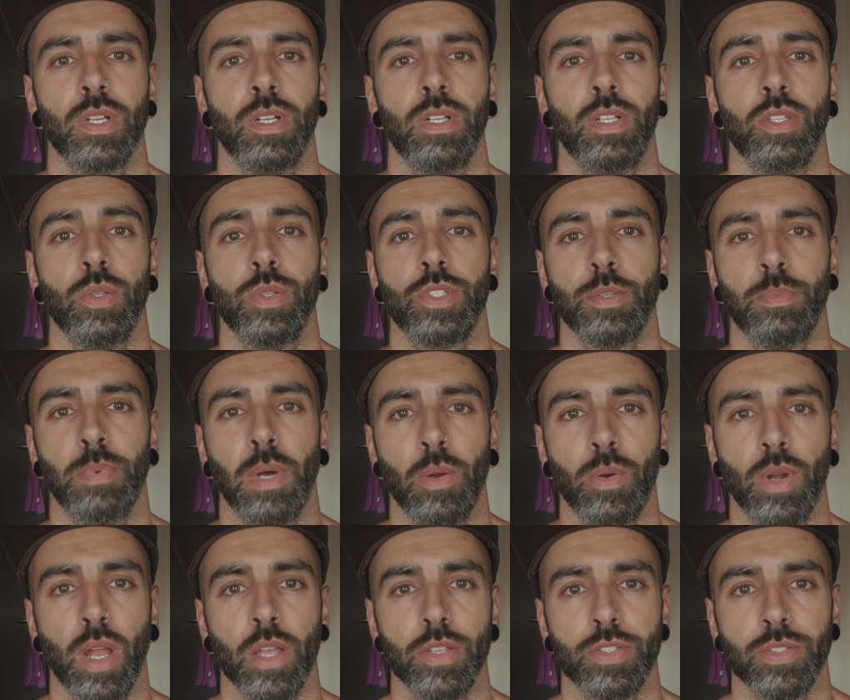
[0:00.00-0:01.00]
although it's a
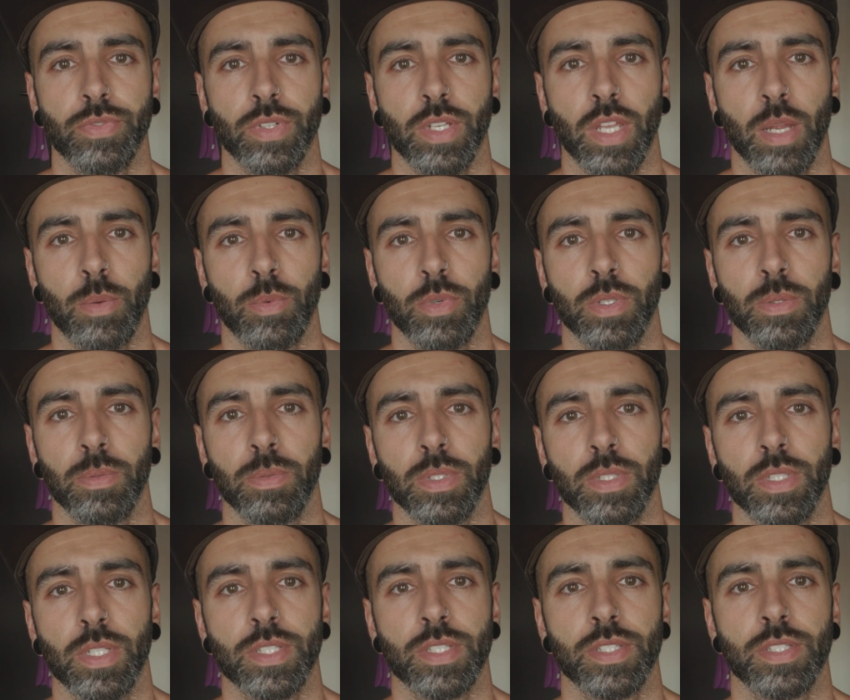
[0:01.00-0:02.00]
powerhouse of a camera,
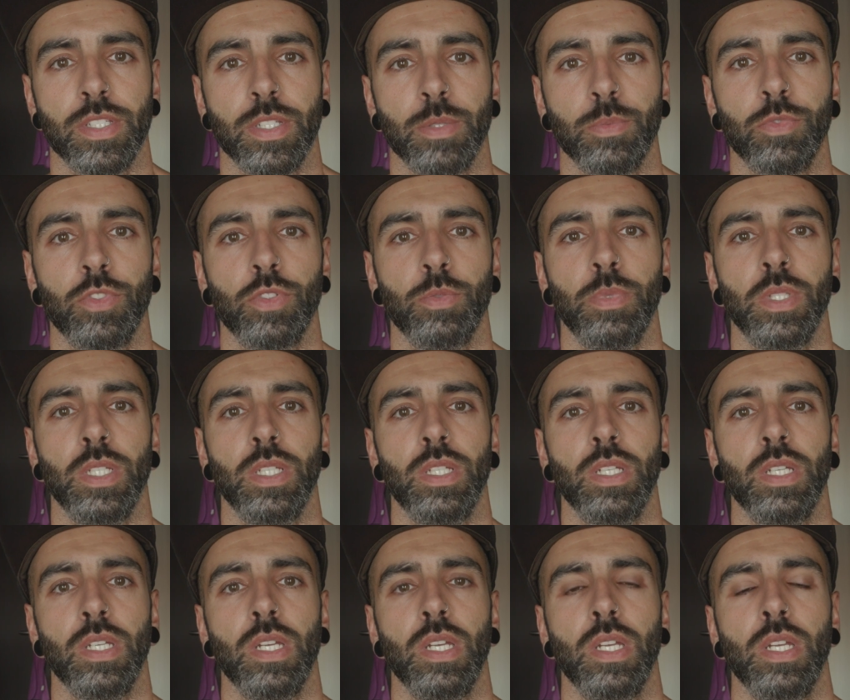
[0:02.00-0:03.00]
it doesn't seem to
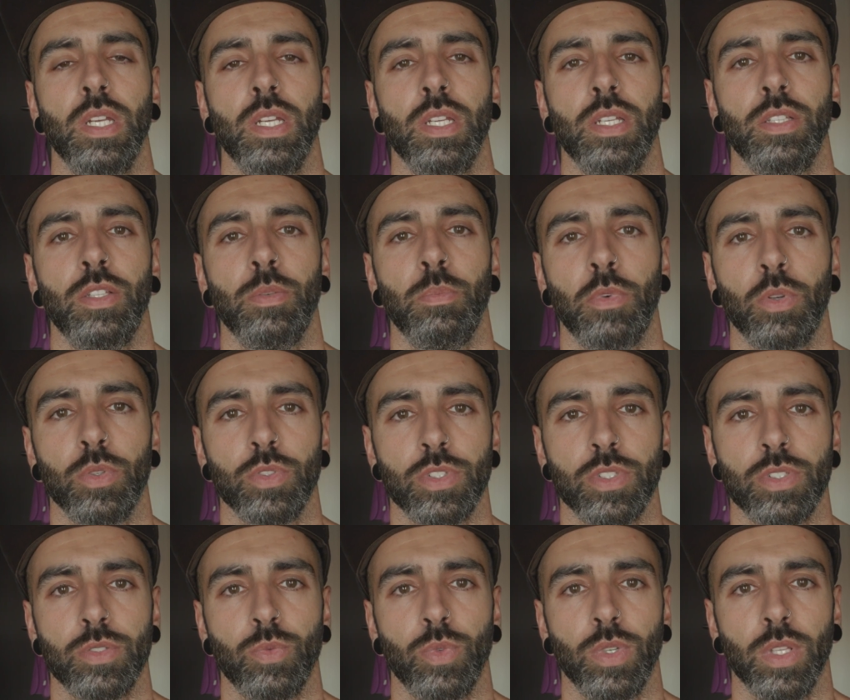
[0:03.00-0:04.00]
be the
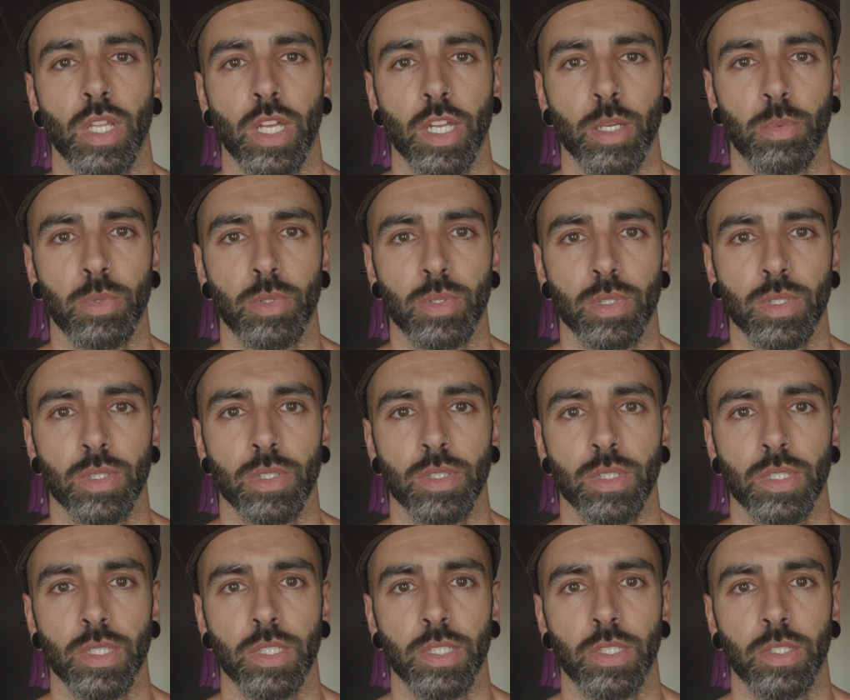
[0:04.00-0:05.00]
most reliable
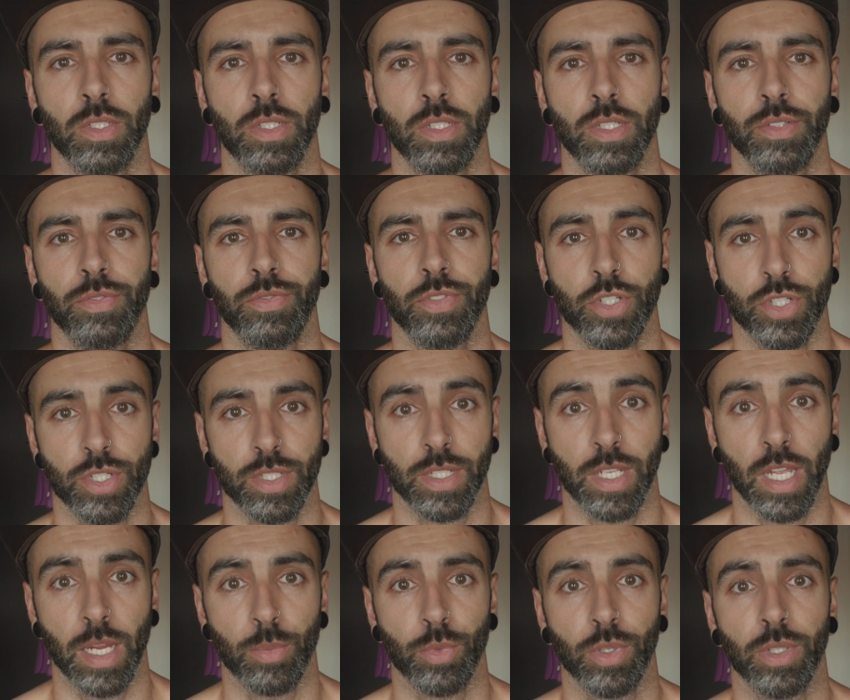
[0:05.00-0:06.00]
or efficient
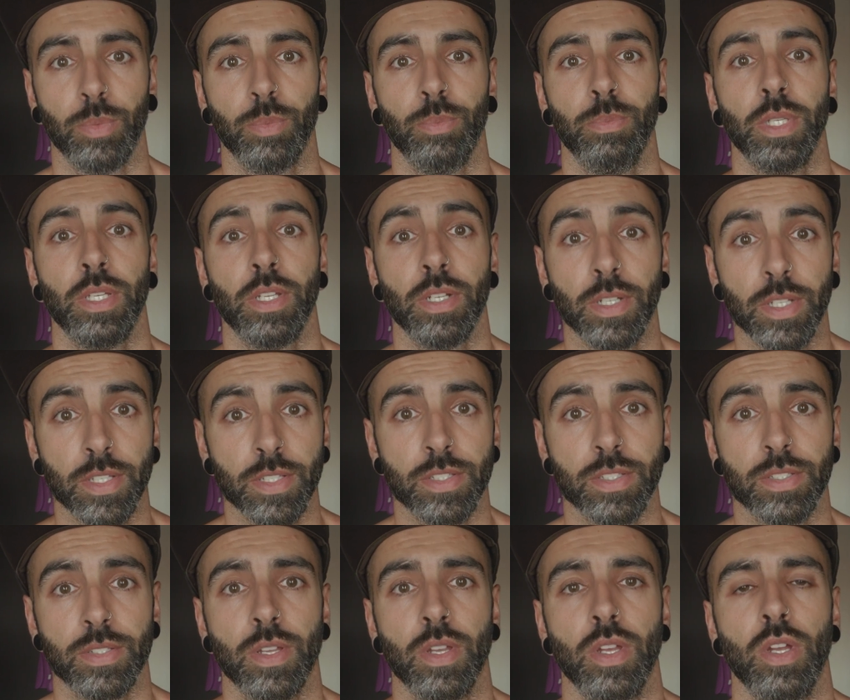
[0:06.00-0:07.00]
camera
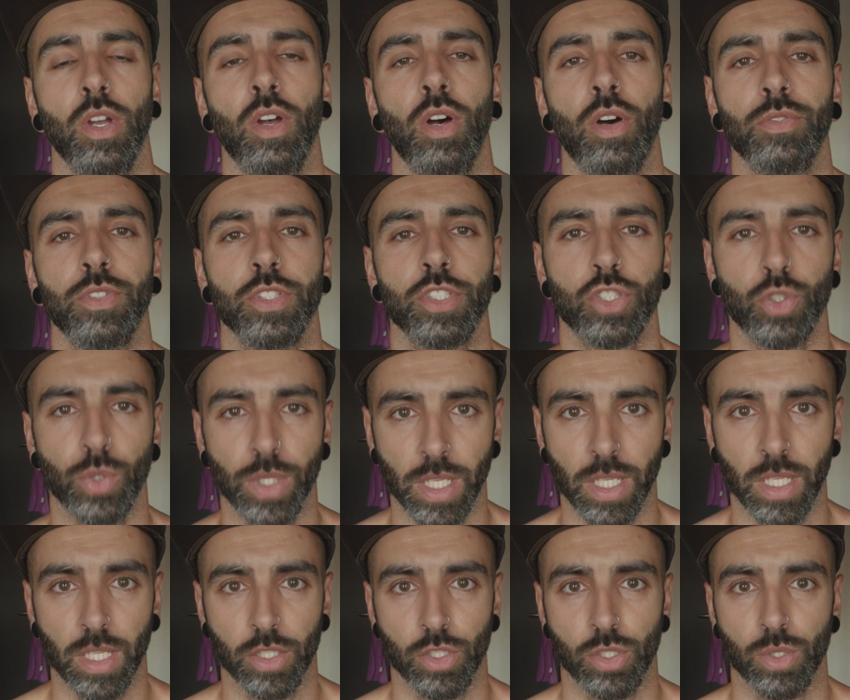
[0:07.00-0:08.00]
because of the
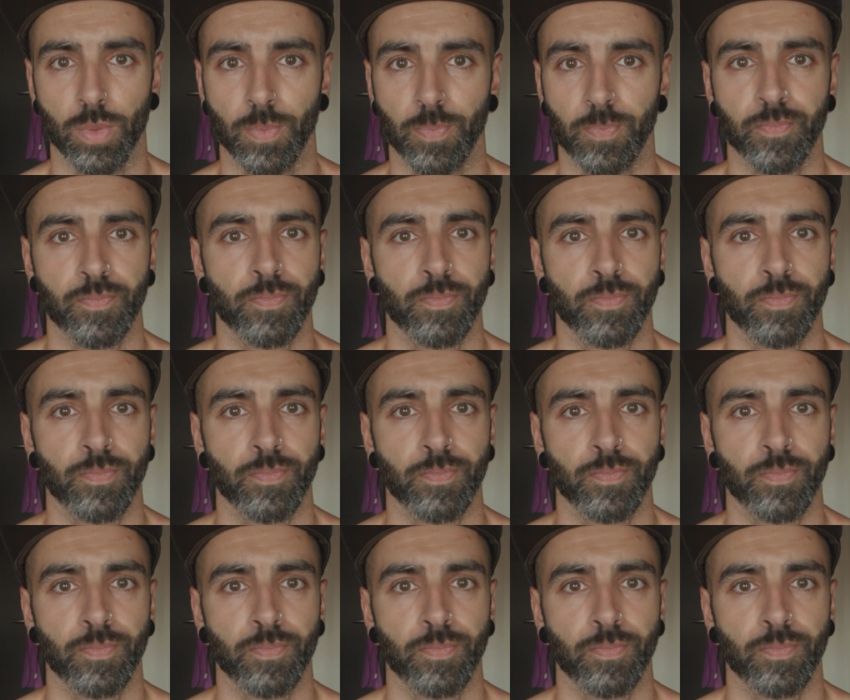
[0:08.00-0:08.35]
streaking issue.